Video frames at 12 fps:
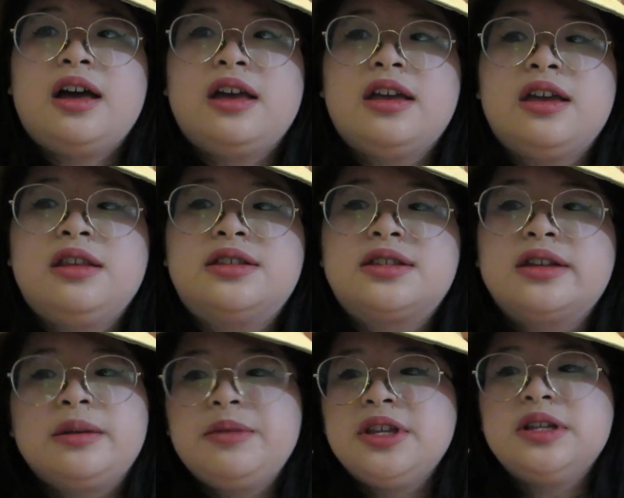it's
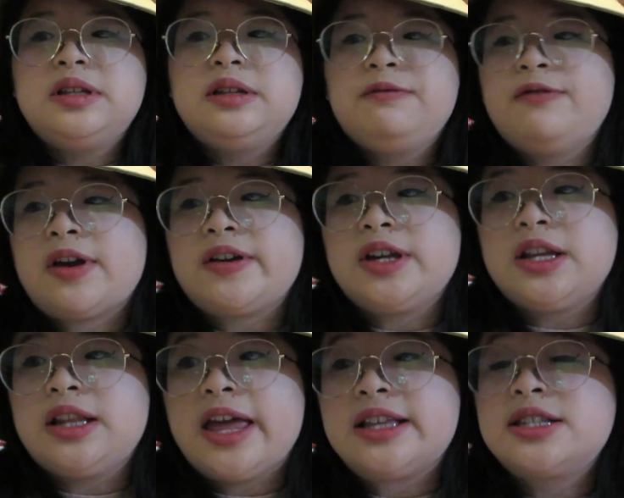gonna be
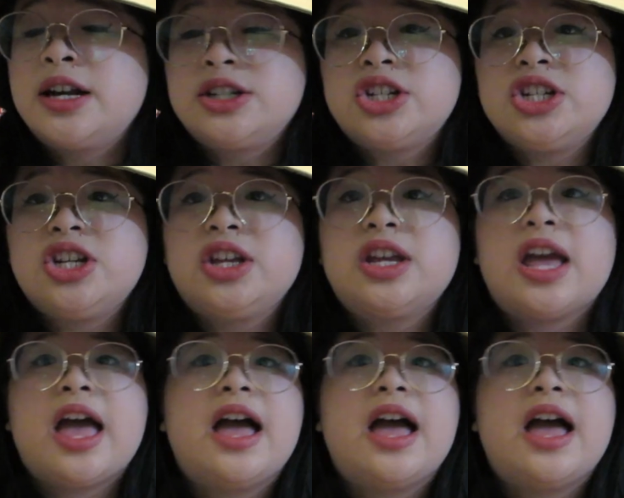very like touching